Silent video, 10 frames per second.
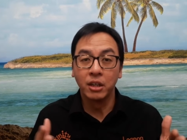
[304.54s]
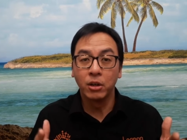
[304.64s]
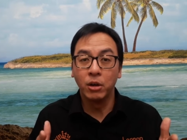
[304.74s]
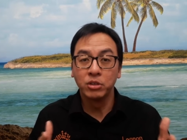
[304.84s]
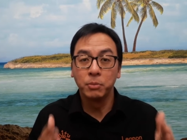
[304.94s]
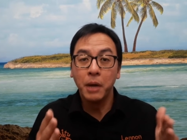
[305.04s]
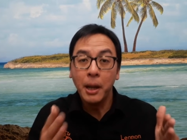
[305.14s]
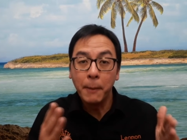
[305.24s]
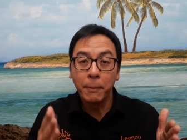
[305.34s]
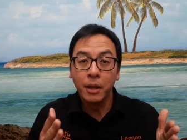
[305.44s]
the cost
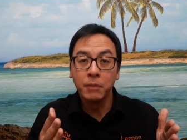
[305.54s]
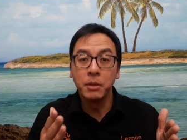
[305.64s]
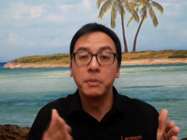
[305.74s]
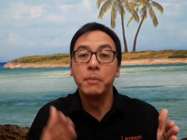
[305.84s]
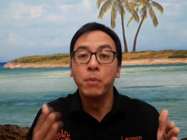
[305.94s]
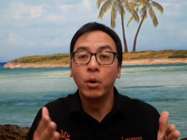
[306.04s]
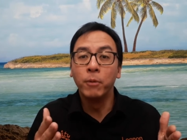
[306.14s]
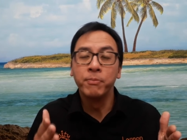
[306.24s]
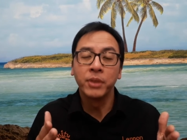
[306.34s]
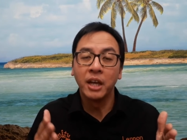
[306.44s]
per implant may be
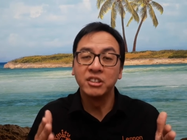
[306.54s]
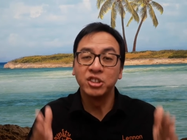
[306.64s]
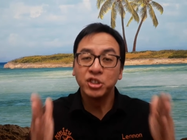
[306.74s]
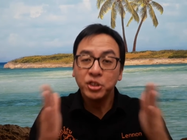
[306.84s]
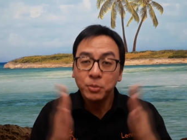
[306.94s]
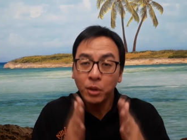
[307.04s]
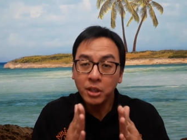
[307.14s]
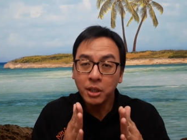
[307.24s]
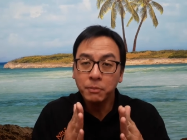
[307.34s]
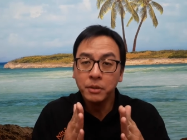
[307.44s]
more as a
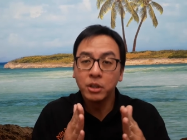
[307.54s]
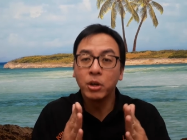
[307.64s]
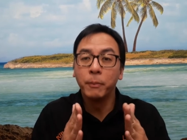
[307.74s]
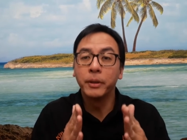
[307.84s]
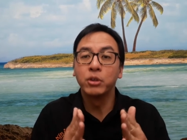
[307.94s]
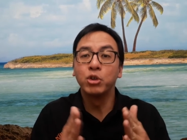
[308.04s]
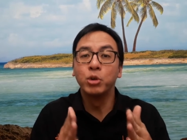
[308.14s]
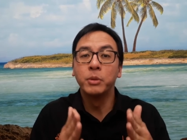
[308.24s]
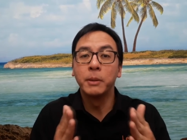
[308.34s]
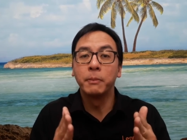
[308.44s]
smaller number compared to
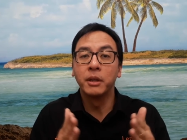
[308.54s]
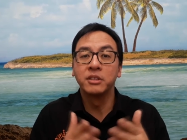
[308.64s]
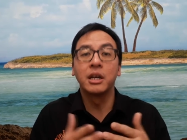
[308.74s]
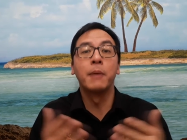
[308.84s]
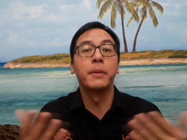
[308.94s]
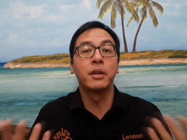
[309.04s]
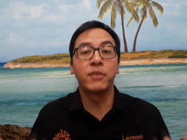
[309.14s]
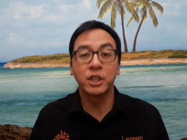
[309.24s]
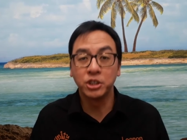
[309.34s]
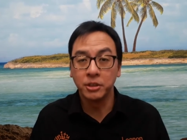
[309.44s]
human implants are
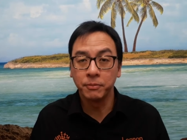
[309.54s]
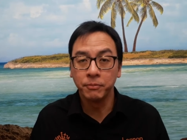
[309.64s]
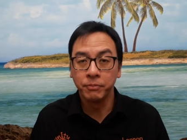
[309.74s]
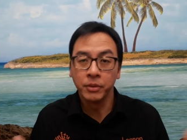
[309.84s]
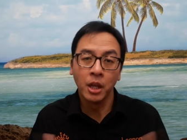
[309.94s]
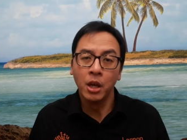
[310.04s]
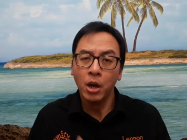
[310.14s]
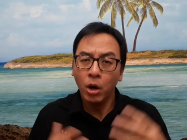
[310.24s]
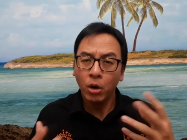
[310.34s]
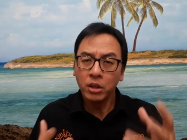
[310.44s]
manufactured.
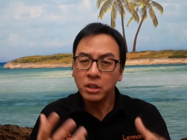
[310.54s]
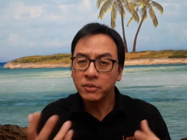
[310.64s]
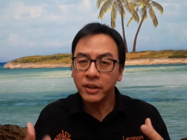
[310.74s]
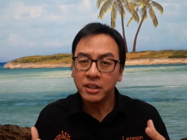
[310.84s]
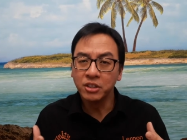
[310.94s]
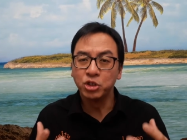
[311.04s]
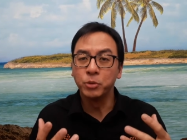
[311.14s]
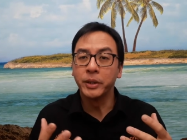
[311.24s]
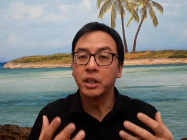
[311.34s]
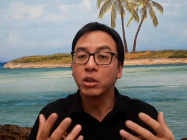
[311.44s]
All these factors
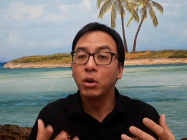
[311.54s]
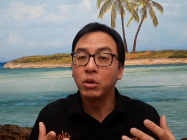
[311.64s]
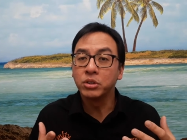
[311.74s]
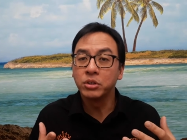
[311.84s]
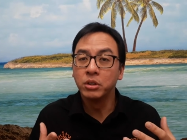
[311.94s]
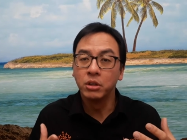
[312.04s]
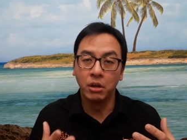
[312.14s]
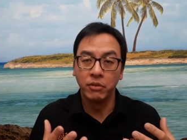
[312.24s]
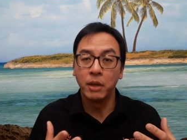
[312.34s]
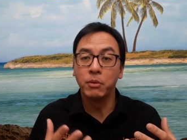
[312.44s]
should make the cost
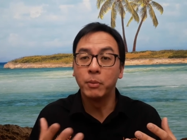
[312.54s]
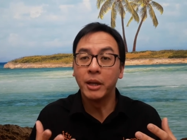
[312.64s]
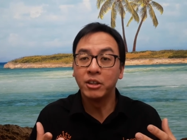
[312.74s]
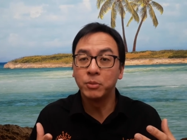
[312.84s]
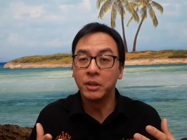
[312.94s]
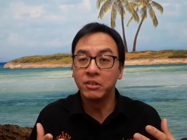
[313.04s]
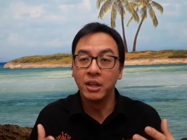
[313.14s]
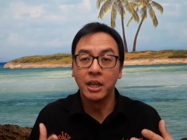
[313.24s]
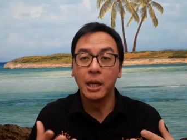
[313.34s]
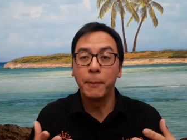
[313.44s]
of hip
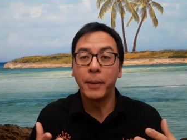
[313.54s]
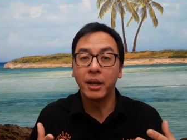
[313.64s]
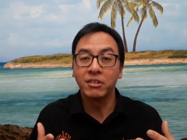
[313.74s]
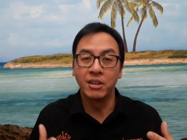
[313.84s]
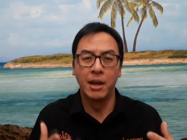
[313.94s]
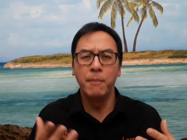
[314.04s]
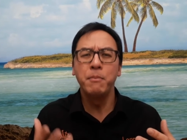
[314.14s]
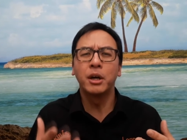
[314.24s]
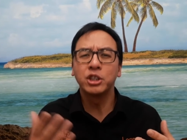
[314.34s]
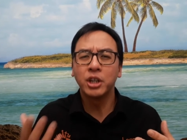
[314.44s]
replacements in pets
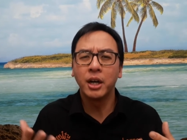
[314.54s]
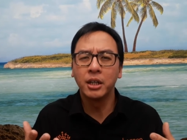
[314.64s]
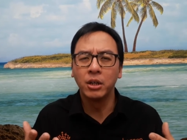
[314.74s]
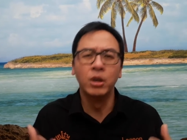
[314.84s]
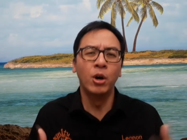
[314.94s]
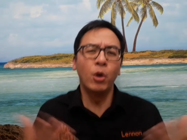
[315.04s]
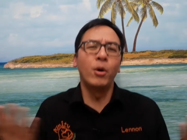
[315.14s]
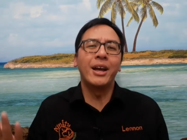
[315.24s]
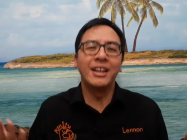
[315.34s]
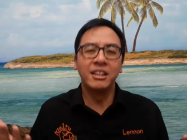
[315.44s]
much higher
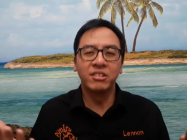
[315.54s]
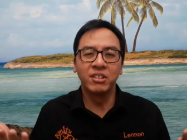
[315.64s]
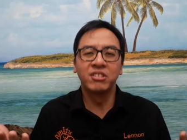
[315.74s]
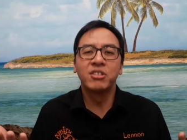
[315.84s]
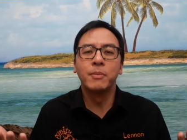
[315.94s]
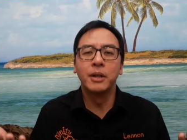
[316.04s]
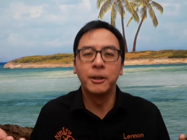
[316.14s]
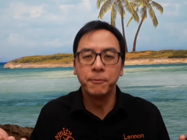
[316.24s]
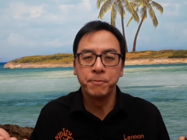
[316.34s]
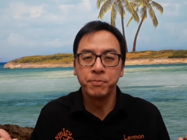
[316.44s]
or at least similar